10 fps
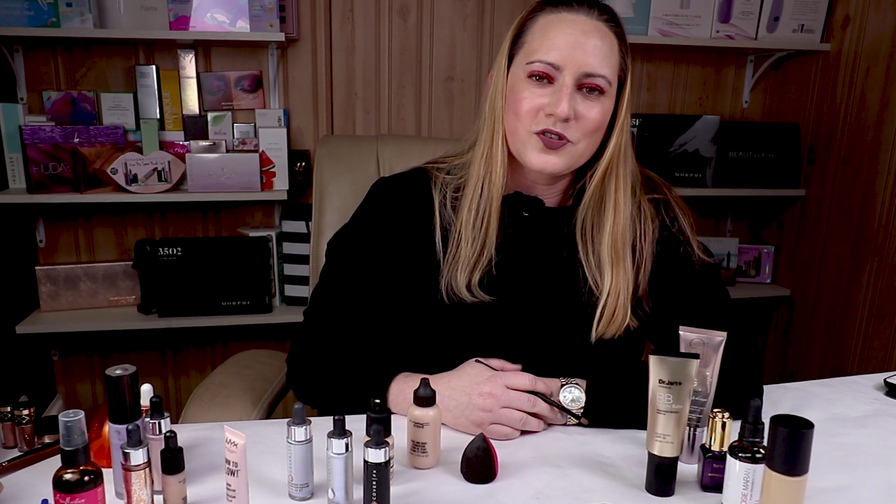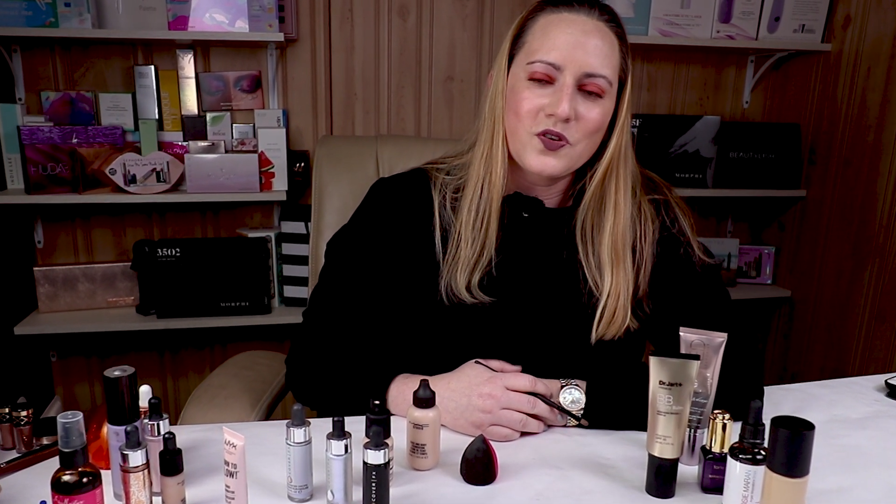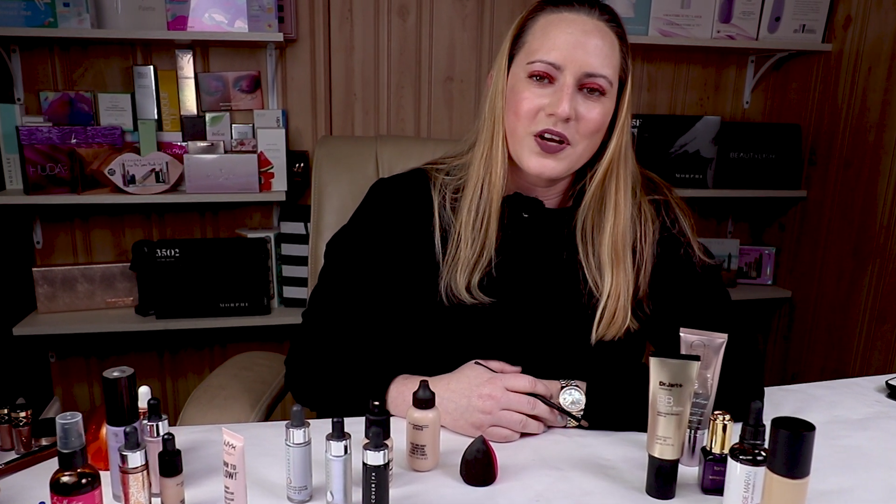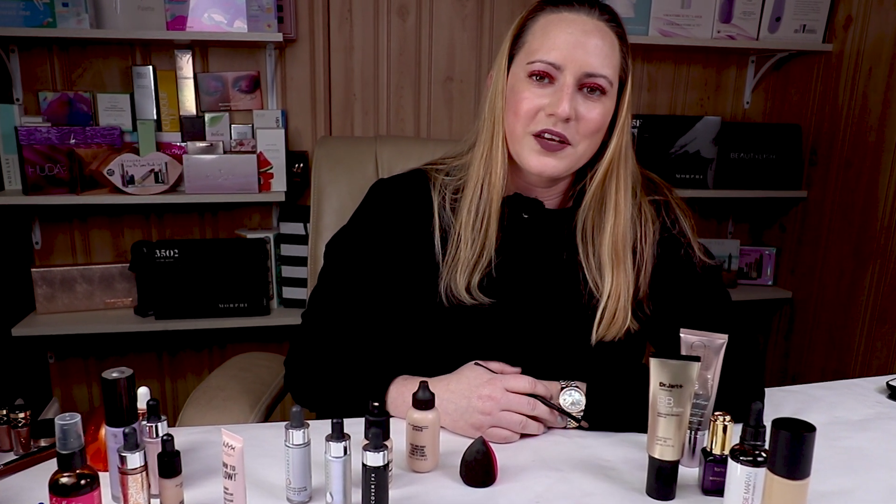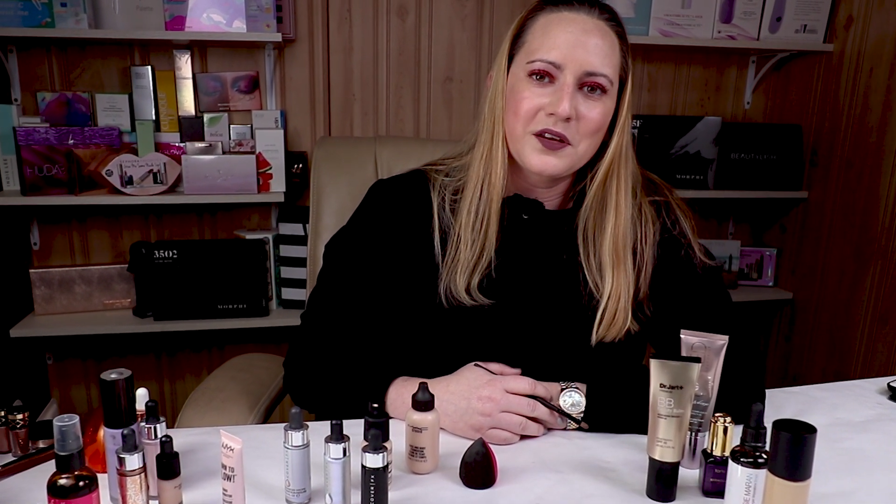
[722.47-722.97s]

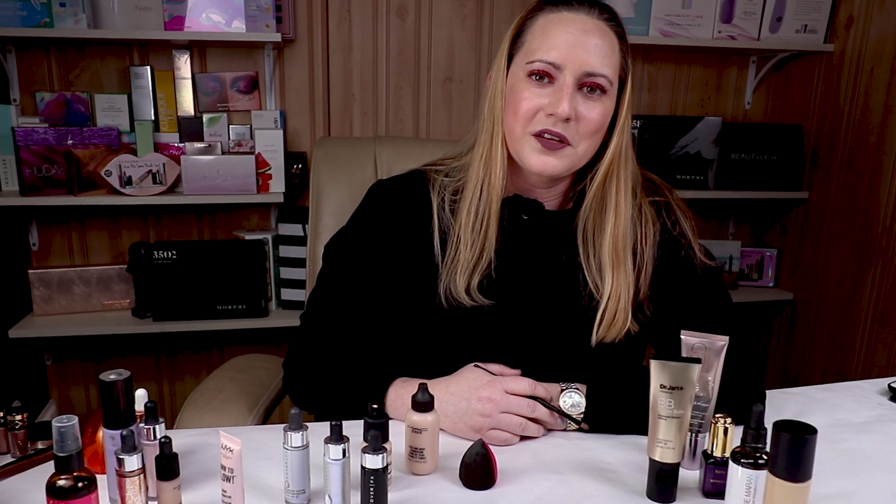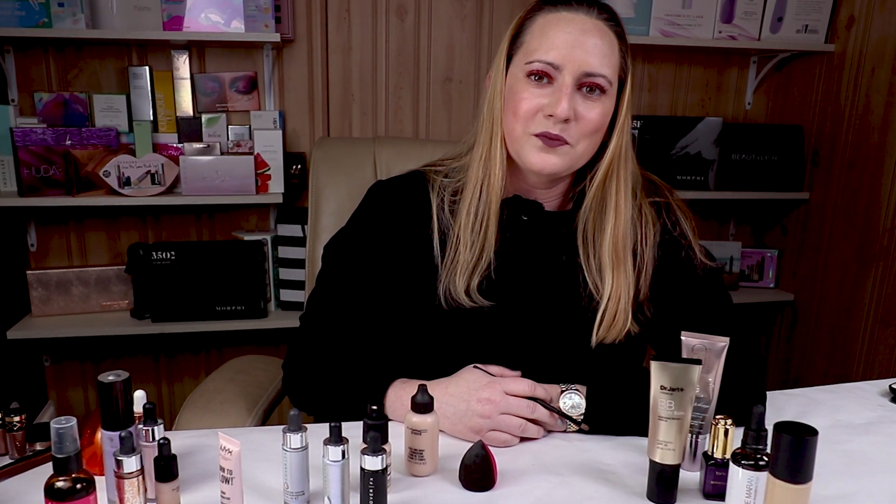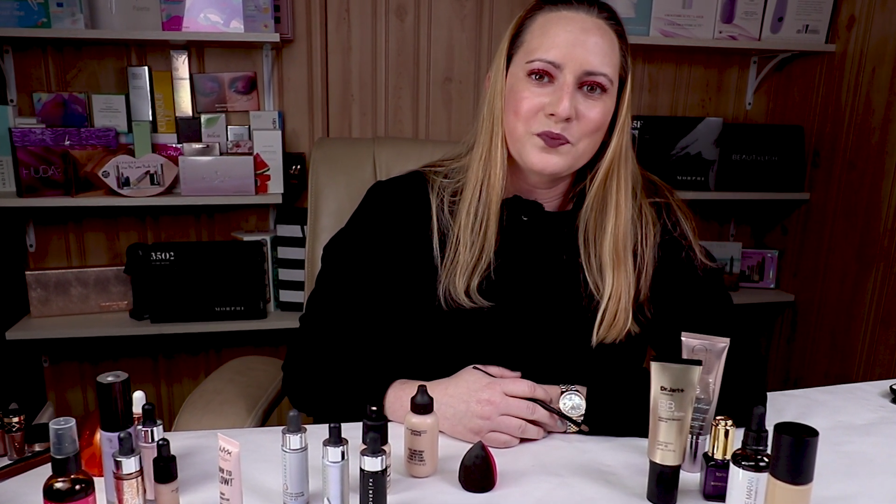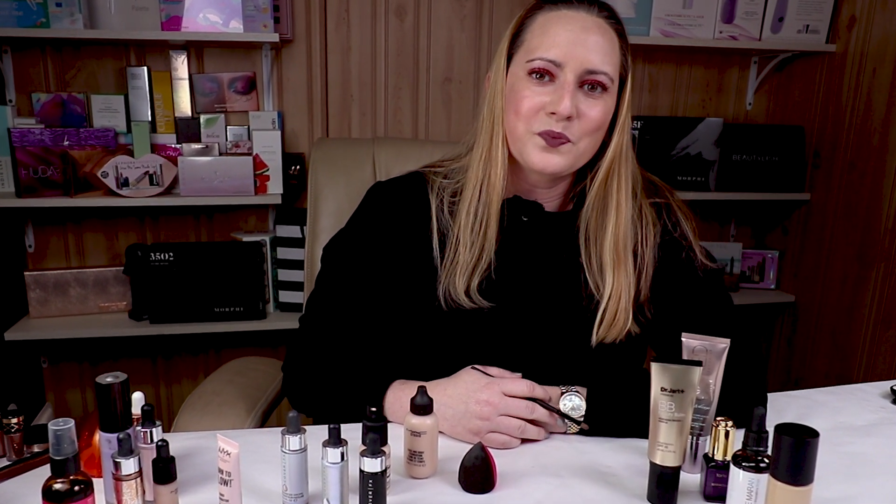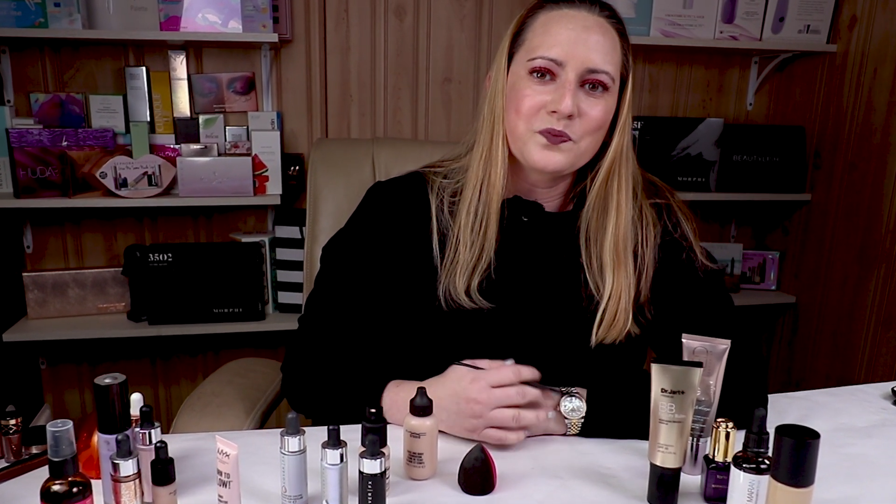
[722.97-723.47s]
so I
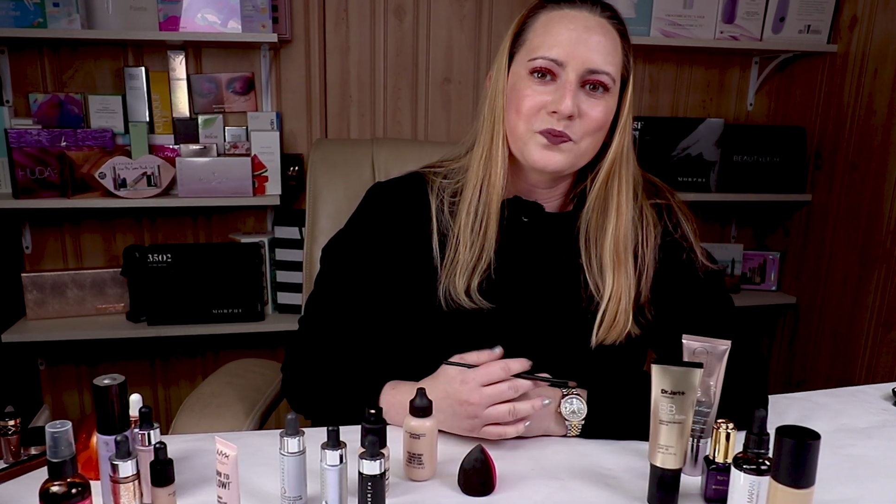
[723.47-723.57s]
can